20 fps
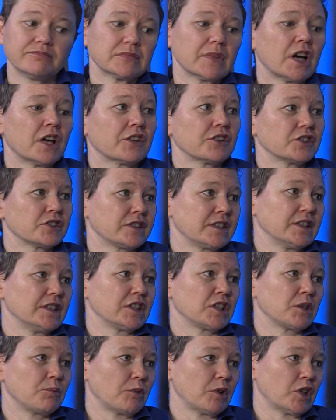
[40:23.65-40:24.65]
others in
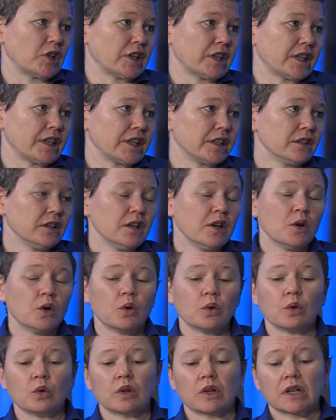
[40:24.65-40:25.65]
the community,
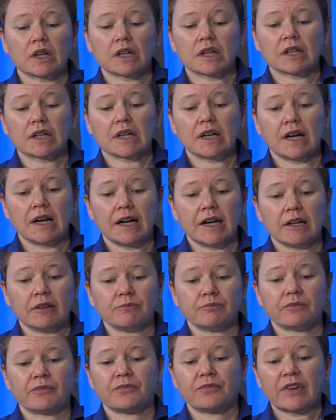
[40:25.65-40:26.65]
or
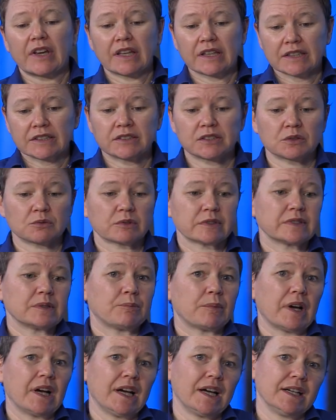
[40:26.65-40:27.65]
failing to
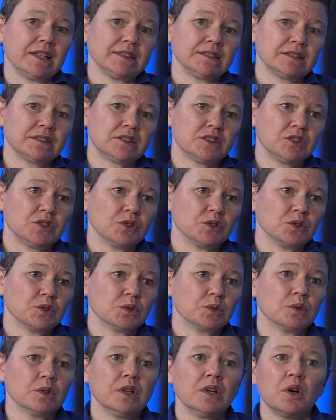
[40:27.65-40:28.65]
respond
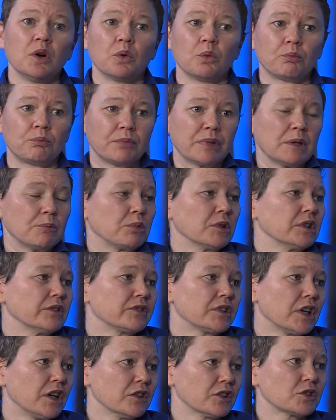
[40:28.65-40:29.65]
to people
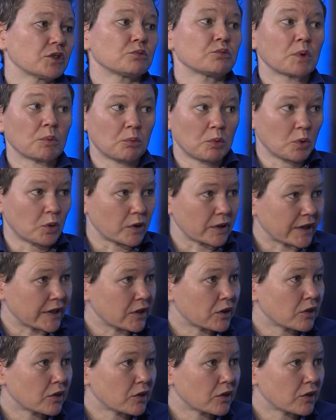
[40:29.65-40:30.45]
of color reporting